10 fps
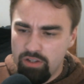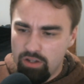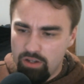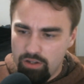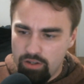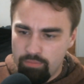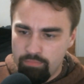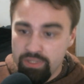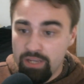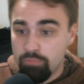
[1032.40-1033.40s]

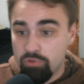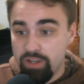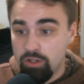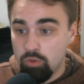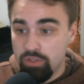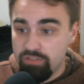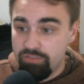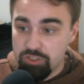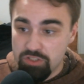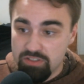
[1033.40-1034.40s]
But yeah, prevent choline
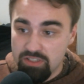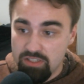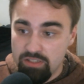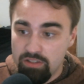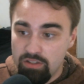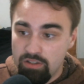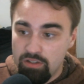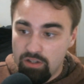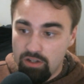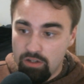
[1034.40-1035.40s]
deficiency,
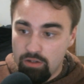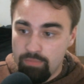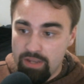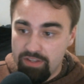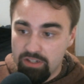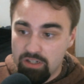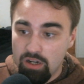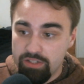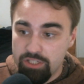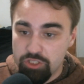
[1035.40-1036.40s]
and then
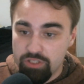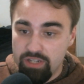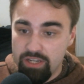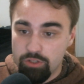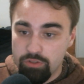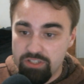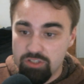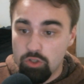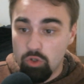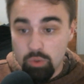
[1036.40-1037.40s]
cognition,
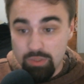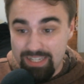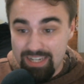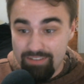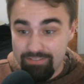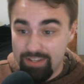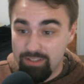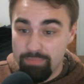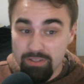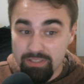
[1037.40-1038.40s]
increased choline
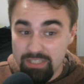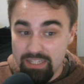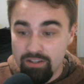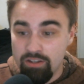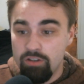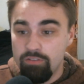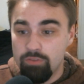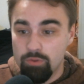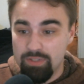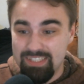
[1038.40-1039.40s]
availability
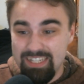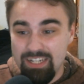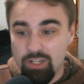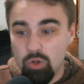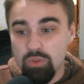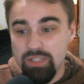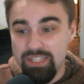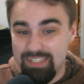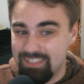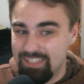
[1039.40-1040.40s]
for
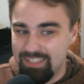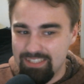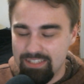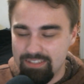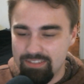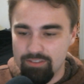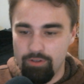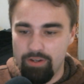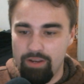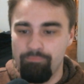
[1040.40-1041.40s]
acetylcholine synthesis, okay?